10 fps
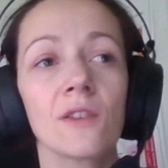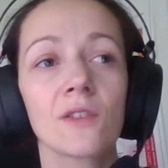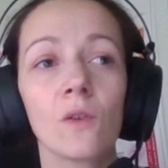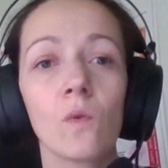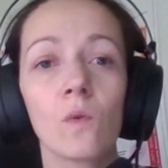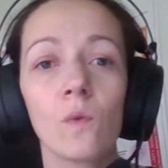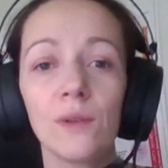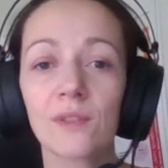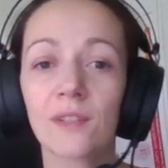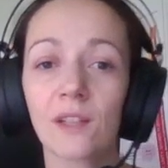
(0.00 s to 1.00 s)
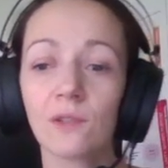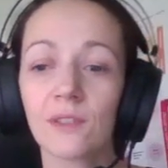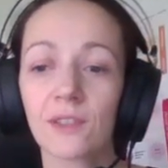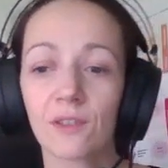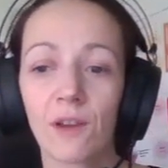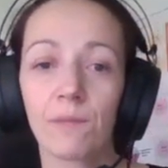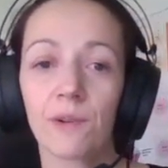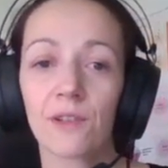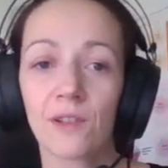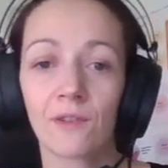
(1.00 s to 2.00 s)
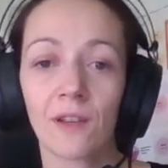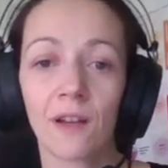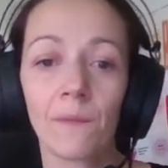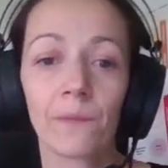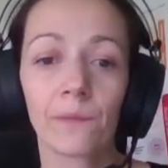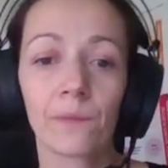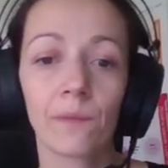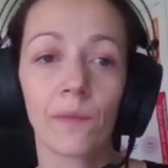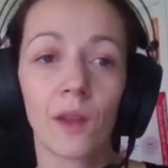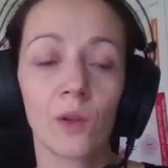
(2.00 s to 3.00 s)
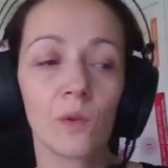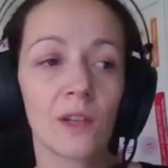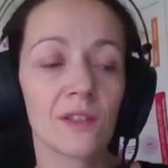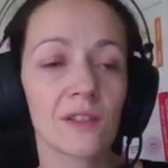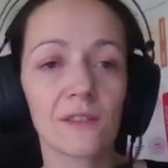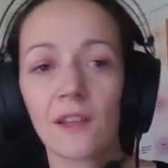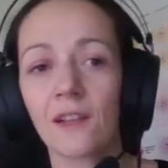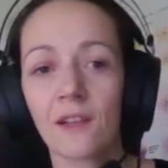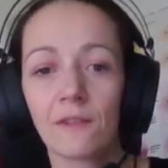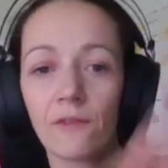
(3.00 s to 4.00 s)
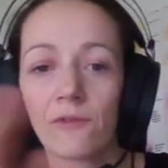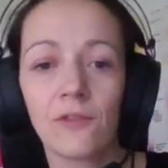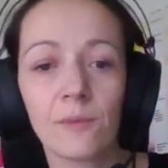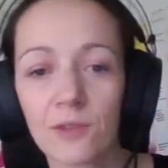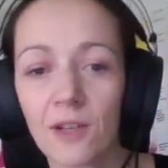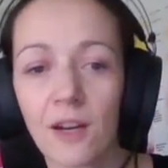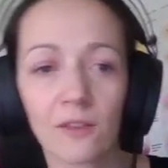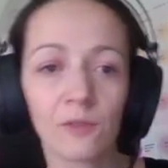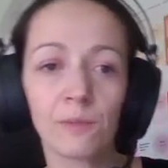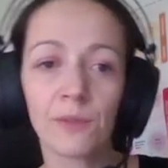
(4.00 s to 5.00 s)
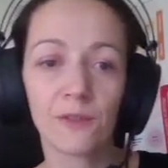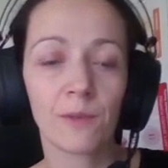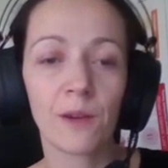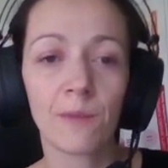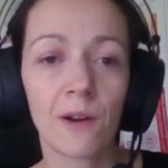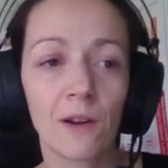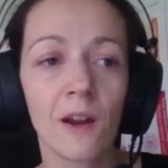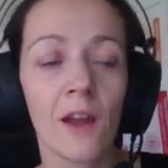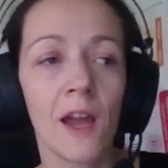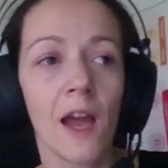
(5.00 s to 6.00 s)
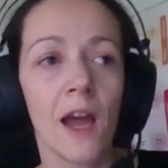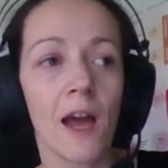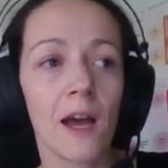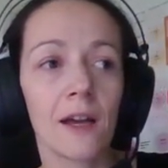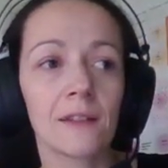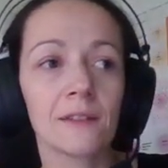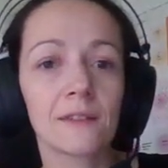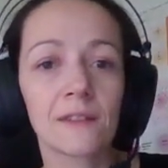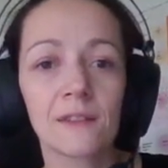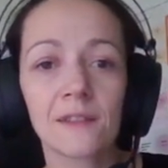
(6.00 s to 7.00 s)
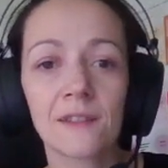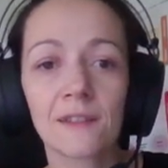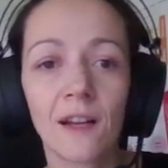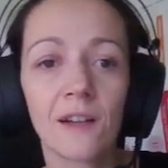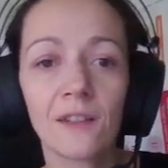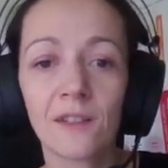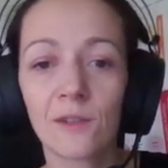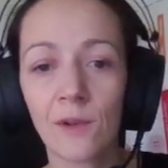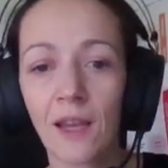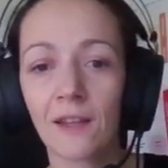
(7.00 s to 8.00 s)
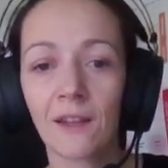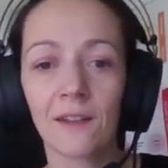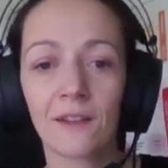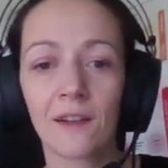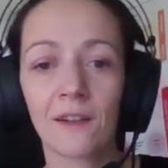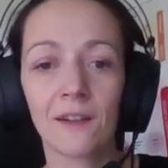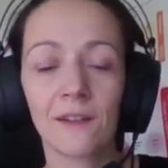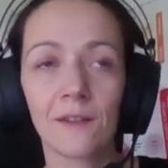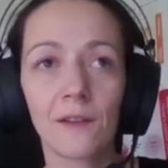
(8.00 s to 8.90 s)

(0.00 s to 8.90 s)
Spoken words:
So when you start to describe persona, you can just take a flip chart or piece of paper and start writing there